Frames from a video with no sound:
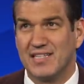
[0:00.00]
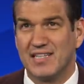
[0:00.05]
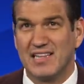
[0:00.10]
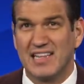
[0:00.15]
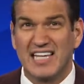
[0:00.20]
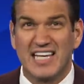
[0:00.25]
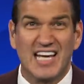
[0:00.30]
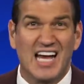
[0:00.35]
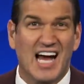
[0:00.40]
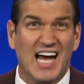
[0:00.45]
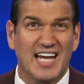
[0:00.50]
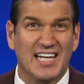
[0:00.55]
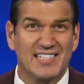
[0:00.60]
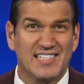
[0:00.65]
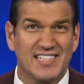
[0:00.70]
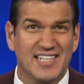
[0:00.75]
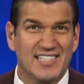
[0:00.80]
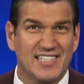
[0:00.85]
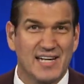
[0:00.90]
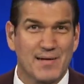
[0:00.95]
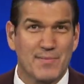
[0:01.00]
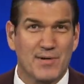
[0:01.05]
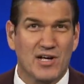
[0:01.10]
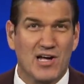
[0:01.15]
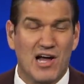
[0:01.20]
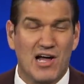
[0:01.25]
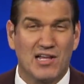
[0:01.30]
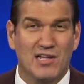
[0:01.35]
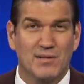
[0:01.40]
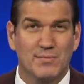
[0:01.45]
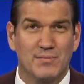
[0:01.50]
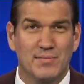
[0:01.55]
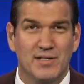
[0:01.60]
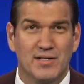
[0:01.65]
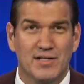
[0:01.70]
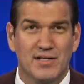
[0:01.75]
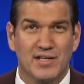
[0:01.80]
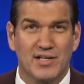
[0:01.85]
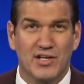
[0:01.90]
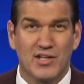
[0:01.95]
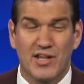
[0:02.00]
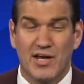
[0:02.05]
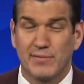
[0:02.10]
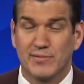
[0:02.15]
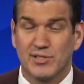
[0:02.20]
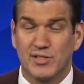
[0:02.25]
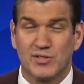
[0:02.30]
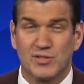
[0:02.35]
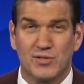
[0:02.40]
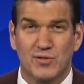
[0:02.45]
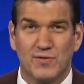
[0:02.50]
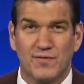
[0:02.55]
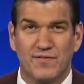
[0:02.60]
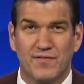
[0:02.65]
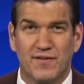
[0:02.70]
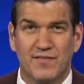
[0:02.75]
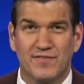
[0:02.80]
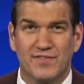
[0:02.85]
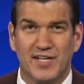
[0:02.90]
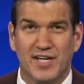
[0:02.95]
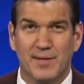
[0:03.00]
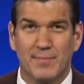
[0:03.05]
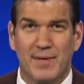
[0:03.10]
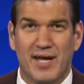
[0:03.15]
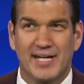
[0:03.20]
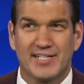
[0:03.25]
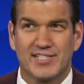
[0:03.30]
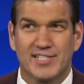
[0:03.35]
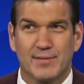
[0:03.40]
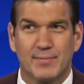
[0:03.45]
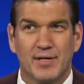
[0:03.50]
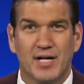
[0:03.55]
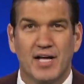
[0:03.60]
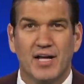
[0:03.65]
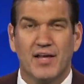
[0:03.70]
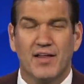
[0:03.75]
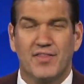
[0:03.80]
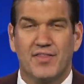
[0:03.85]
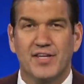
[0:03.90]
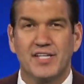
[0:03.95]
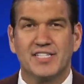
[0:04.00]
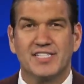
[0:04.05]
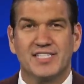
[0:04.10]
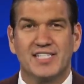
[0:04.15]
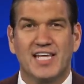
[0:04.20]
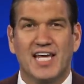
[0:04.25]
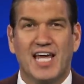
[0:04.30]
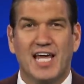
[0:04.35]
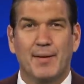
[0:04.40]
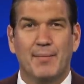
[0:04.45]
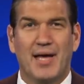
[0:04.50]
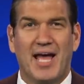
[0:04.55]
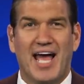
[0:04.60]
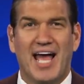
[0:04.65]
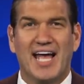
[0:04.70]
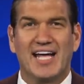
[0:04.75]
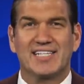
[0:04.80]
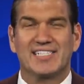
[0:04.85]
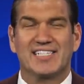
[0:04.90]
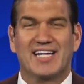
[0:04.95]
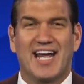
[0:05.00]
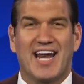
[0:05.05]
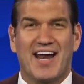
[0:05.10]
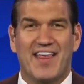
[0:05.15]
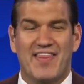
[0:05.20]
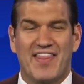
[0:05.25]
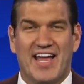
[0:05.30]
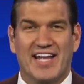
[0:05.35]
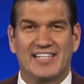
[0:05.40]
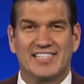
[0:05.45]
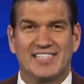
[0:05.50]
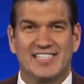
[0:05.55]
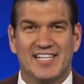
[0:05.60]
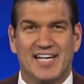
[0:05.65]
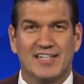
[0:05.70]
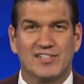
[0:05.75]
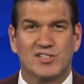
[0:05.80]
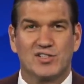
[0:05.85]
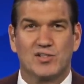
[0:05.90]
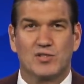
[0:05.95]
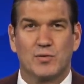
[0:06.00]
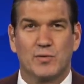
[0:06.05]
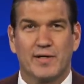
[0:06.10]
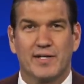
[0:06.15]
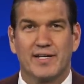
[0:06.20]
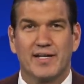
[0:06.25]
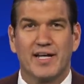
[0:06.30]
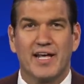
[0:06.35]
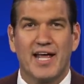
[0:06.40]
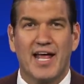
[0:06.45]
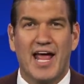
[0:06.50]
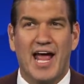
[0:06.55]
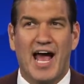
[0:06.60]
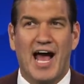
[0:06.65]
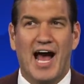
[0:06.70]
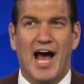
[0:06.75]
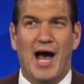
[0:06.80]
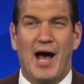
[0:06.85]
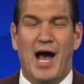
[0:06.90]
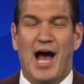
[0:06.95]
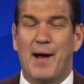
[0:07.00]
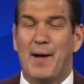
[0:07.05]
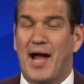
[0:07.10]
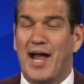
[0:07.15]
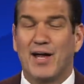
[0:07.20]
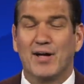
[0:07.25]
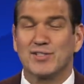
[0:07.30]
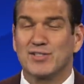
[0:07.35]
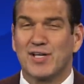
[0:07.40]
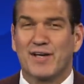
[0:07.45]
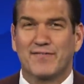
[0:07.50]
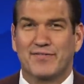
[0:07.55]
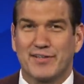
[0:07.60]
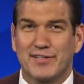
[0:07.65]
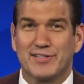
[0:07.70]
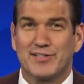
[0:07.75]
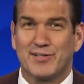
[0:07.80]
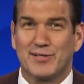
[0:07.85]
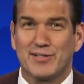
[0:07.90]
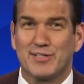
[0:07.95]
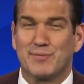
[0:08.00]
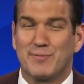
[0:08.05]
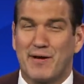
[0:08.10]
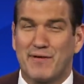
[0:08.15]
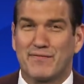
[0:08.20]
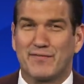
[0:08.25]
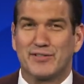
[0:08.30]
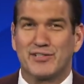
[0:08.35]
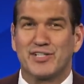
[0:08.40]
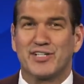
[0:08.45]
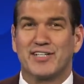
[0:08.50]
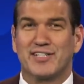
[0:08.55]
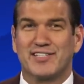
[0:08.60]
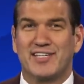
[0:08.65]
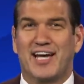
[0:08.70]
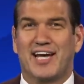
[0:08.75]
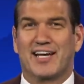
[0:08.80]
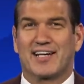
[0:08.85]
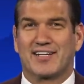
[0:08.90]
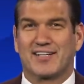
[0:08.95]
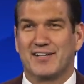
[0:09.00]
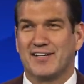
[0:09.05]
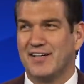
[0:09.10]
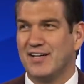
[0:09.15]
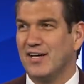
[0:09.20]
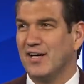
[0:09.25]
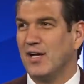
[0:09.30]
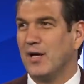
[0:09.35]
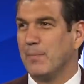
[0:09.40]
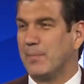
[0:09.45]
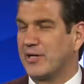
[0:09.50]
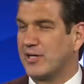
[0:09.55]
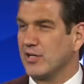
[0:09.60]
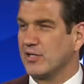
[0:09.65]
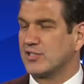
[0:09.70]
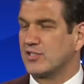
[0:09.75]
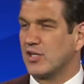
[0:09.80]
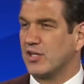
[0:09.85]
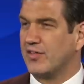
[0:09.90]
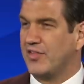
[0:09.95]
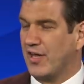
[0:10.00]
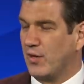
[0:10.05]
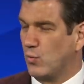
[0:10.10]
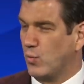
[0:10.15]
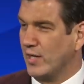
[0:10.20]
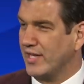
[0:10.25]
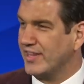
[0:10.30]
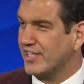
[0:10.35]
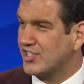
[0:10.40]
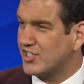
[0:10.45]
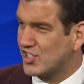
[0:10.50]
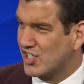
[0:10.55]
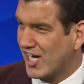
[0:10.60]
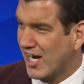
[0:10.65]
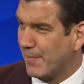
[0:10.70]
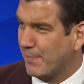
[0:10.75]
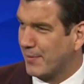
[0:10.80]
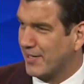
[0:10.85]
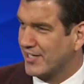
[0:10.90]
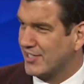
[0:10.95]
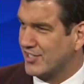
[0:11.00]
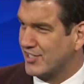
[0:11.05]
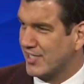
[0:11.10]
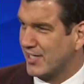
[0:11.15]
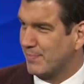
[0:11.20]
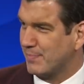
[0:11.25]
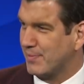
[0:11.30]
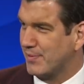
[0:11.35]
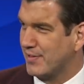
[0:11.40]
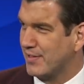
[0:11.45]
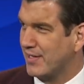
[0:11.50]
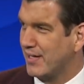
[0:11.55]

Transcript: Lehigh and CJ McCollum. You know, that was a 215 matchup. This team has kind of that sense to it. Uh, I, I also have concerns about Virginia Tech because they win the championship